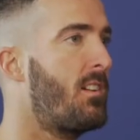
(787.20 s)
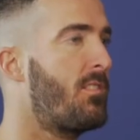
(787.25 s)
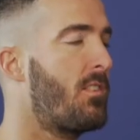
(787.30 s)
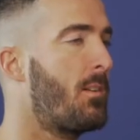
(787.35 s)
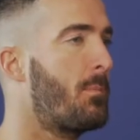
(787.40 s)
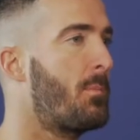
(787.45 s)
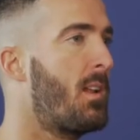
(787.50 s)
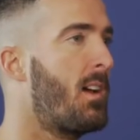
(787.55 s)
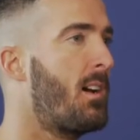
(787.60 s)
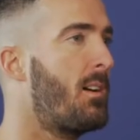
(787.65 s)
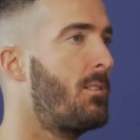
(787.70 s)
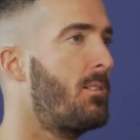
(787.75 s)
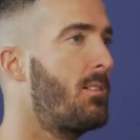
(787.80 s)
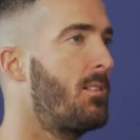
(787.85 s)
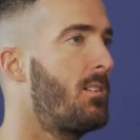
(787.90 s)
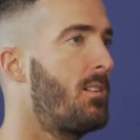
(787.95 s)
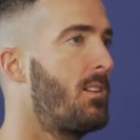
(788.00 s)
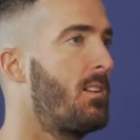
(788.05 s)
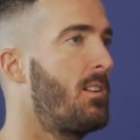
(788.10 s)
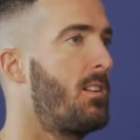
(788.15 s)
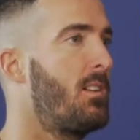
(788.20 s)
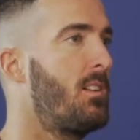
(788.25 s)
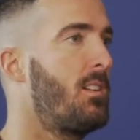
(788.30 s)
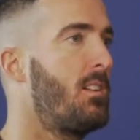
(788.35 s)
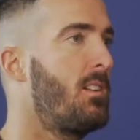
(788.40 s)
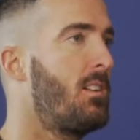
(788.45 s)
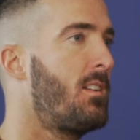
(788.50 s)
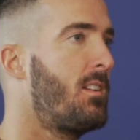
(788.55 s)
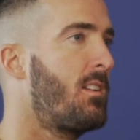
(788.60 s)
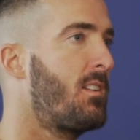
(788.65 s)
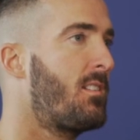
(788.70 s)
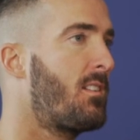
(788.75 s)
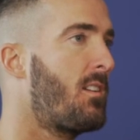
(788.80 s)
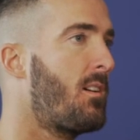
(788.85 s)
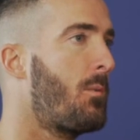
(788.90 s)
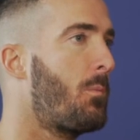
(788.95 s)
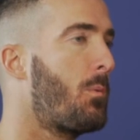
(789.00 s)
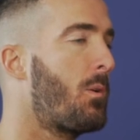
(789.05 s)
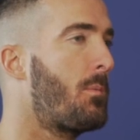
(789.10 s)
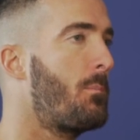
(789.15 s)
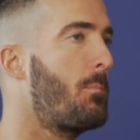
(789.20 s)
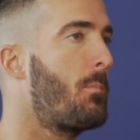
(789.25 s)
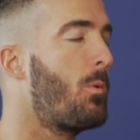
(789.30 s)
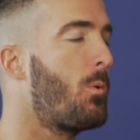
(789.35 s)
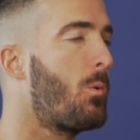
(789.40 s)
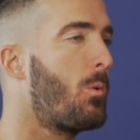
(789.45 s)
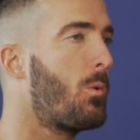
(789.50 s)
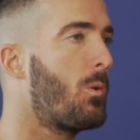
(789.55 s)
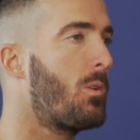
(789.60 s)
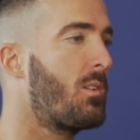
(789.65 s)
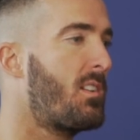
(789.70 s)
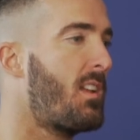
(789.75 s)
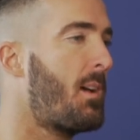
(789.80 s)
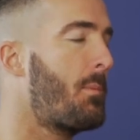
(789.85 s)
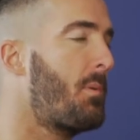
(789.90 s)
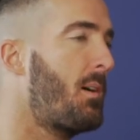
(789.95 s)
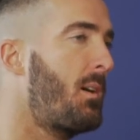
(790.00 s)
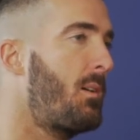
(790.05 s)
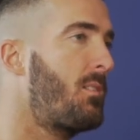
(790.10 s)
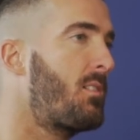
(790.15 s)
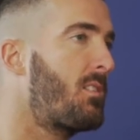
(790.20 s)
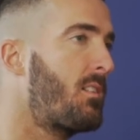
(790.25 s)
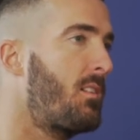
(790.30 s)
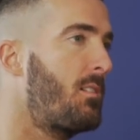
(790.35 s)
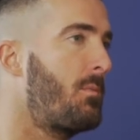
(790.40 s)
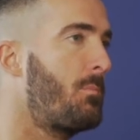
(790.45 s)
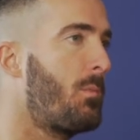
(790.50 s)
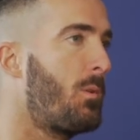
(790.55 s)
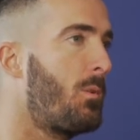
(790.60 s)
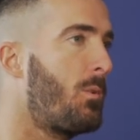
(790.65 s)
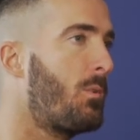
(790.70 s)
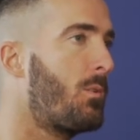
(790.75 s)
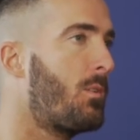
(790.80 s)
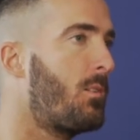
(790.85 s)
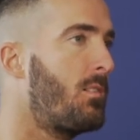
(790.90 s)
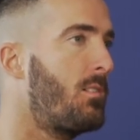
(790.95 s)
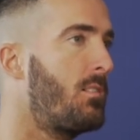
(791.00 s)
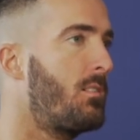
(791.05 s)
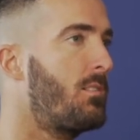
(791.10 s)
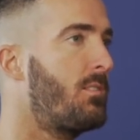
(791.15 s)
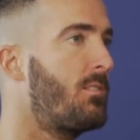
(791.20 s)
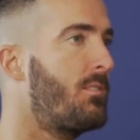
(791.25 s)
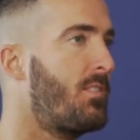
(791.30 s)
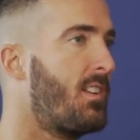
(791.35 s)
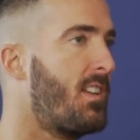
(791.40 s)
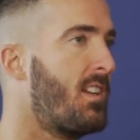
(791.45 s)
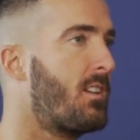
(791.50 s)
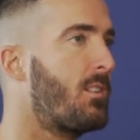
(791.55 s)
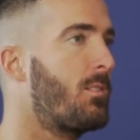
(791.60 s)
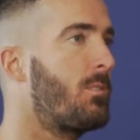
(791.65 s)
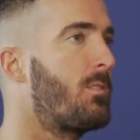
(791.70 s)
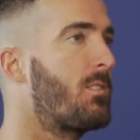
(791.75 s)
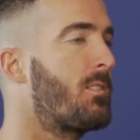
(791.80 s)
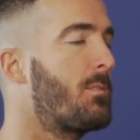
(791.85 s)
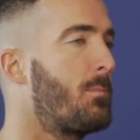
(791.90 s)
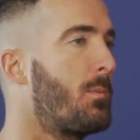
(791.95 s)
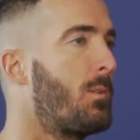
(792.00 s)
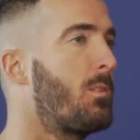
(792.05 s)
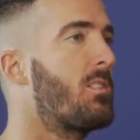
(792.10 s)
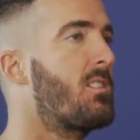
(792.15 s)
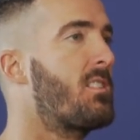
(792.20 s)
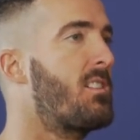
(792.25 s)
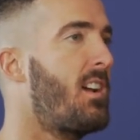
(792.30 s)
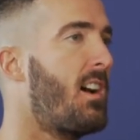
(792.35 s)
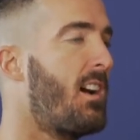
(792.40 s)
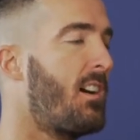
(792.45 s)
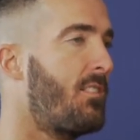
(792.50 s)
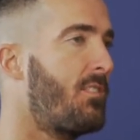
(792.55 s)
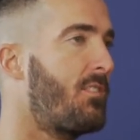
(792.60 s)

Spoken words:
from now. So I want more depots and more vehicles and more staff.